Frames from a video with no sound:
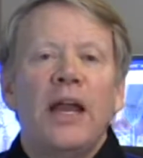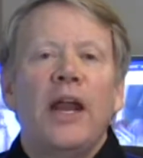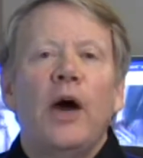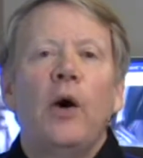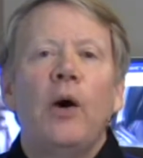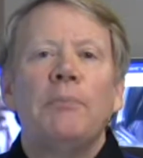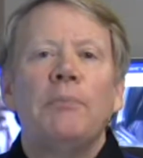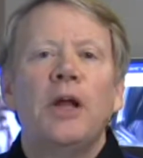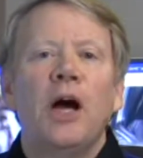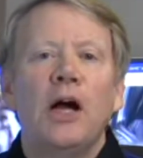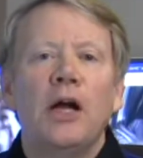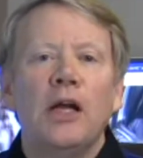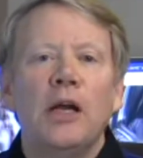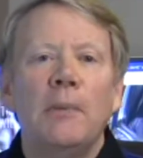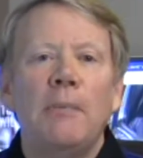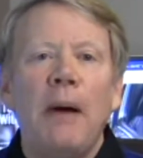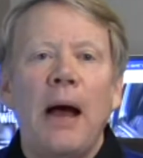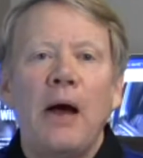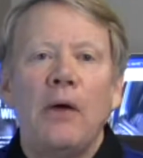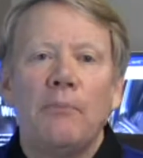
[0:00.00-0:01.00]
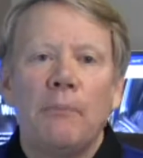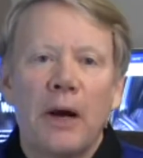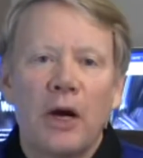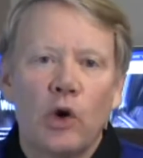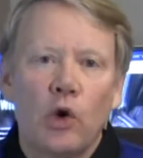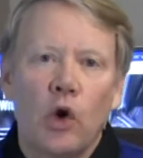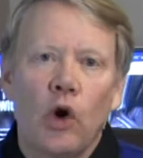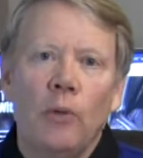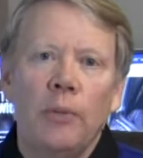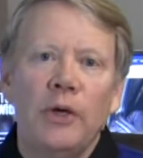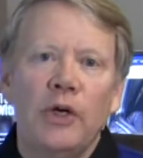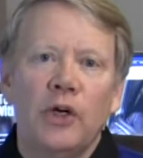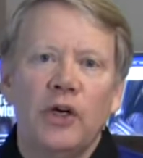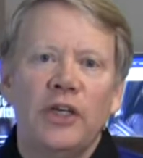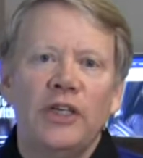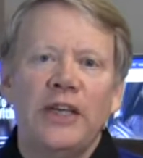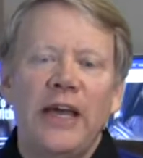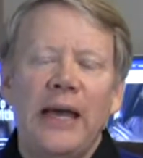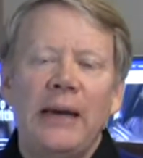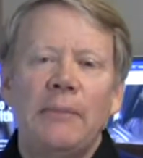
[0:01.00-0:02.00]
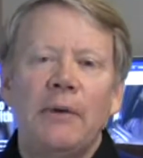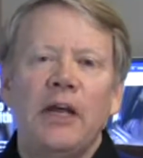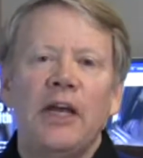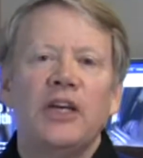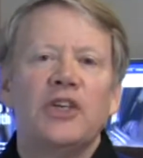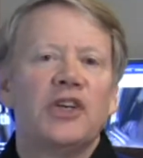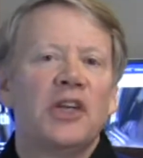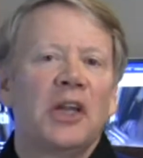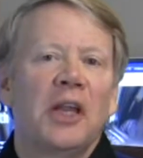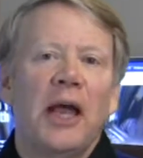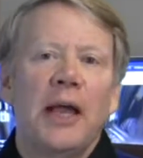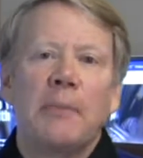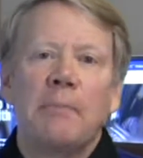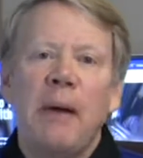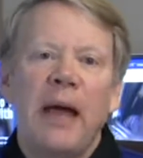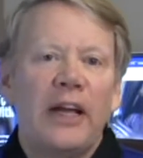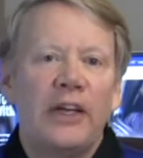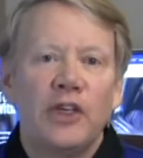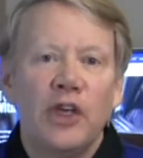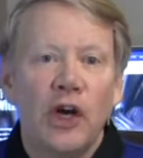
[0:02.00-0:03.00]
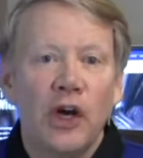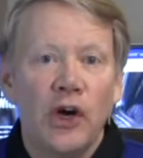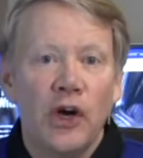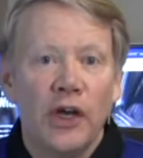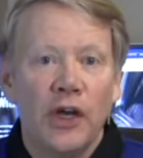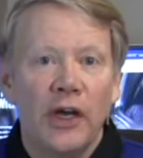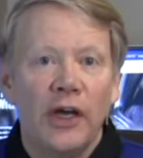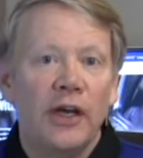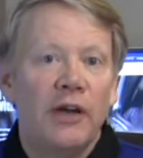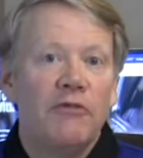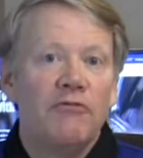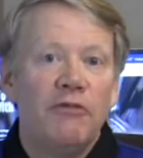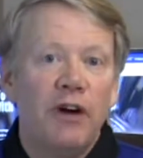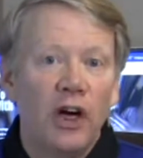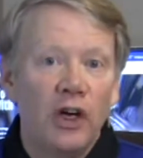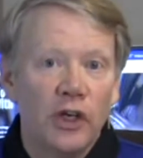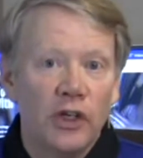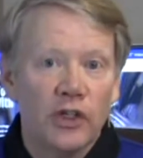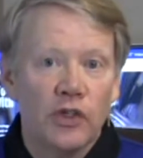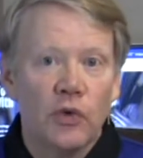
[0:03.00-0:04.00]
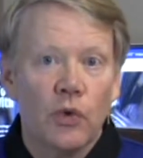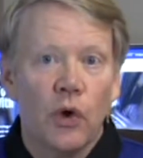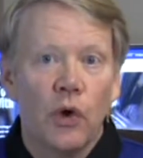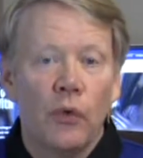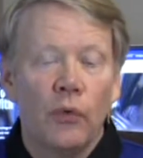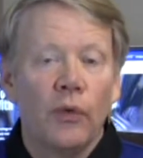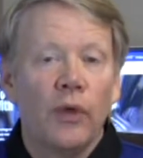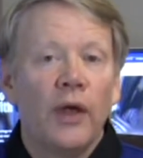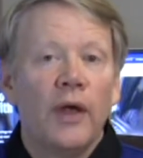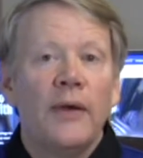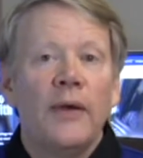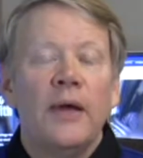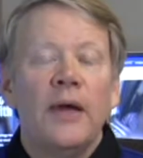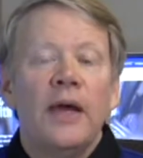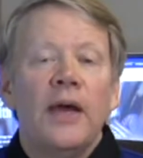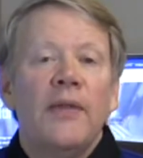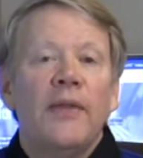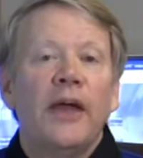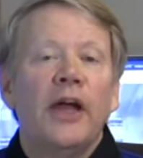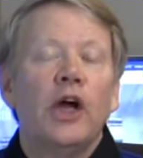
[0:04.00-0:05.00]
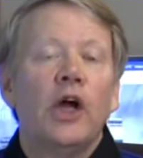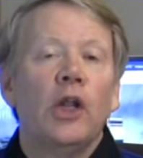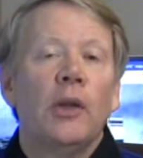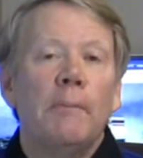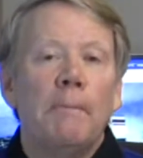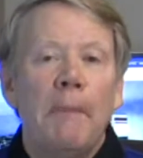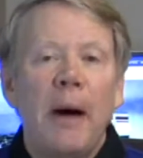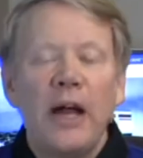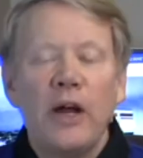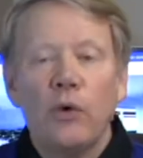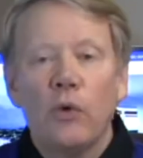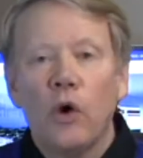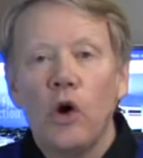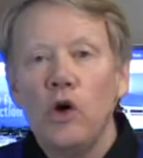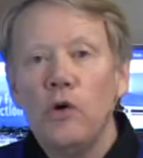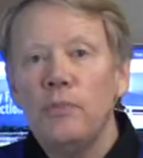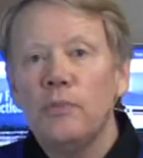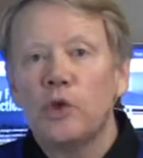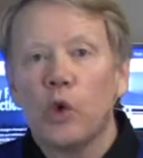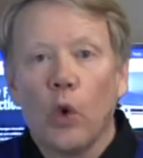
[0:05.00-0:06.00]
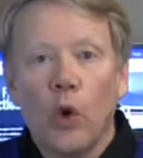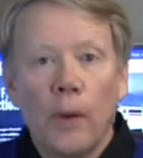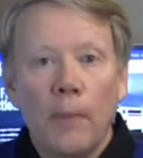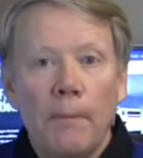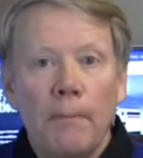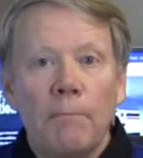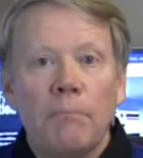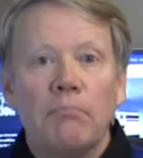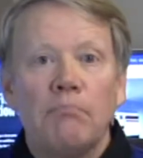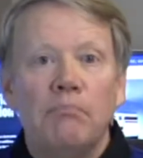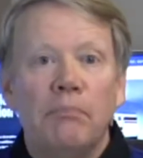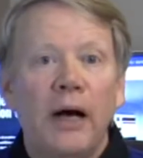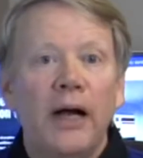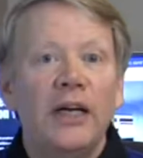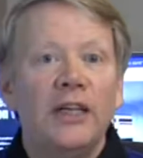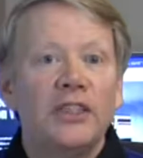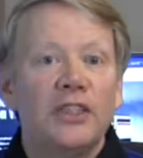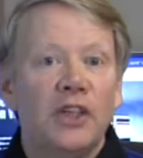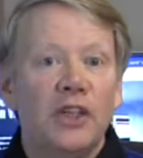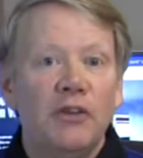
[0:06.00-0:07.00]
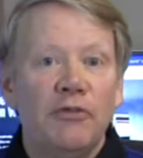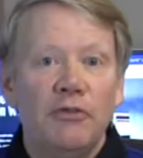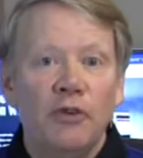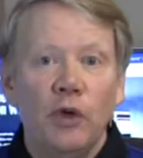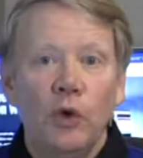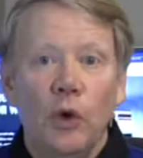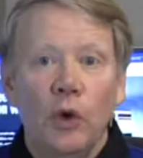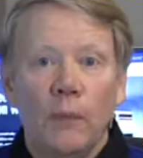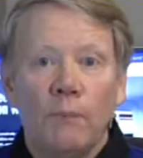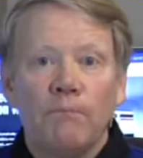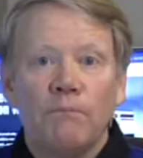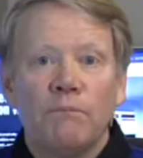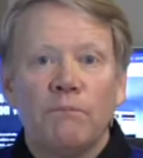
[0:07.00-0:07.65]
Now I'm talking about microbial contamination like bacteria and fungus growth. They call them microbes or bugs in the fuel.